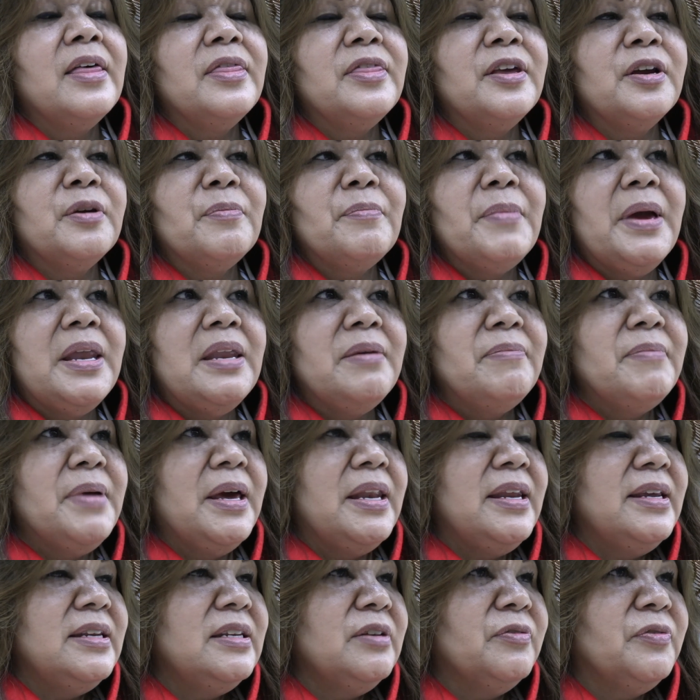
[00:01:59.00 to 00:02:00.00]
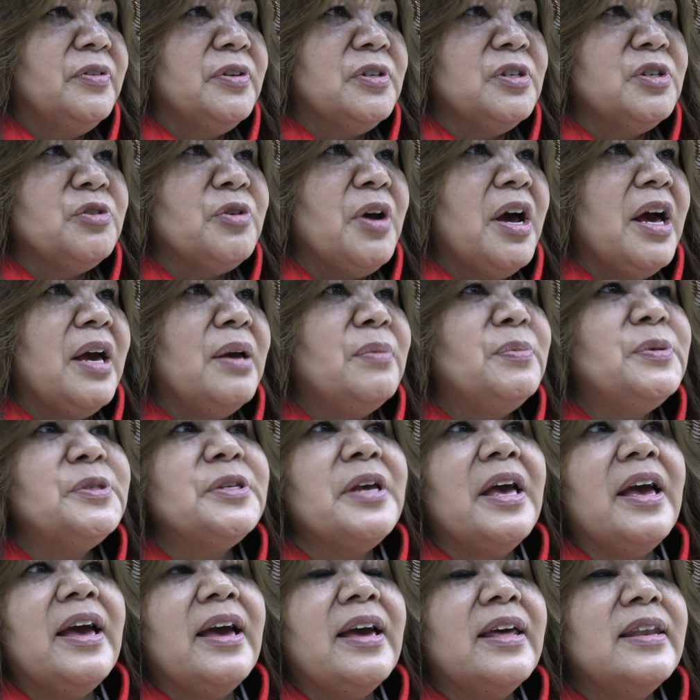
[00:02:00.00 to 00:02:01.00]
There are many, many different
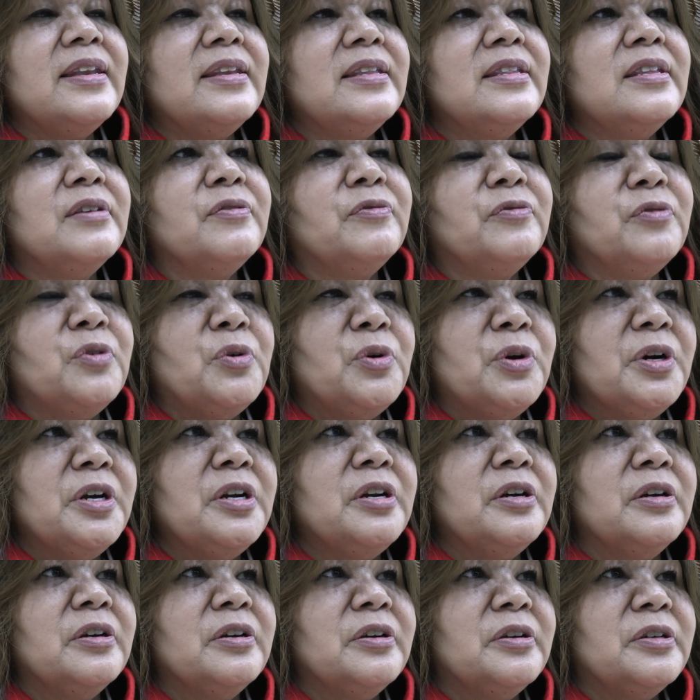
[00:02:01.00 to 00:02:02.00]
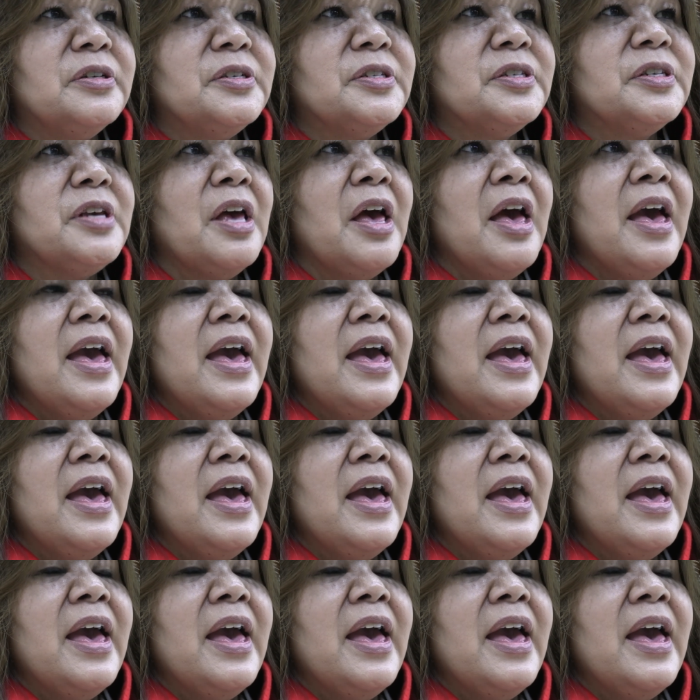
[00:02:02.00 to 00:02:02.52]
tribes, and the foreigners,